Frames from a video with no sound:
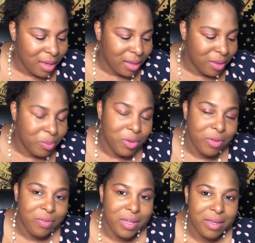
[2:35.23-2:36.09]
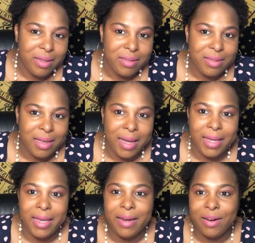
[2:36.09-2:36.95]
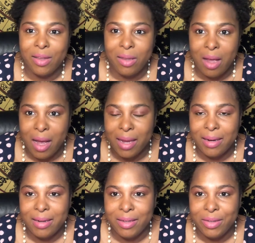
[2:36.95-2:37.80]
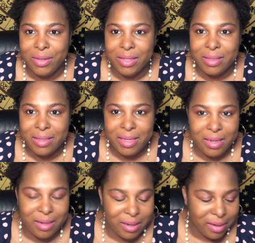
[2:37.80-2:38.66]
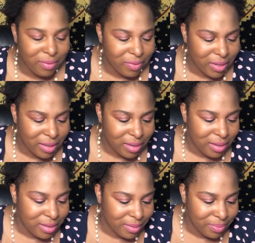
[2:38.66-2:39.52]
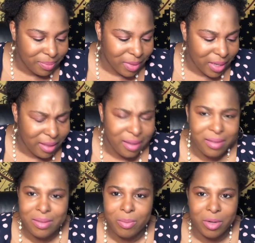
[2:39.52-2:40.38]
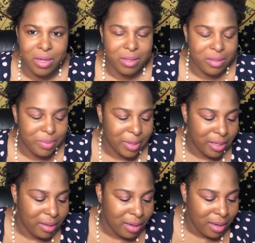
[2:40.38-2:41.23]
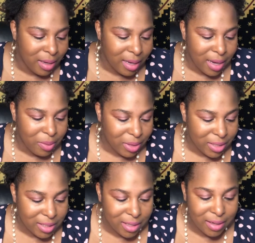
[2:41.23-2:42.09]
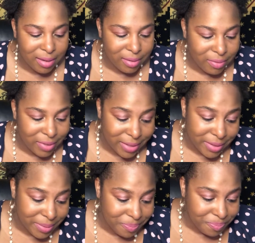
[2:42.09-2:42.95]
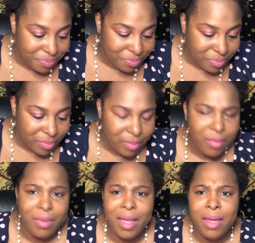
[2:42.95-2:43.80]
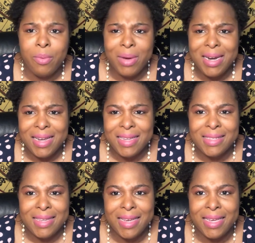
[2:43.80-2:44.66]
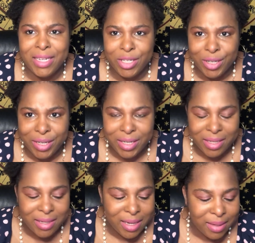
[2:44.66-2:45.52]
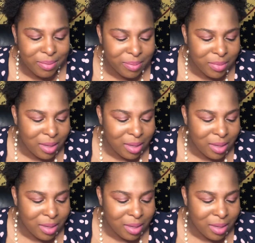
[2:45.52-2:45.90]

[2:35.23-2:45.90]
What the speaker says: The movie is I Care a Lot, and you can see it on Netflix. I think somewhere else, but I watched it on Netflix. And when I say interesting,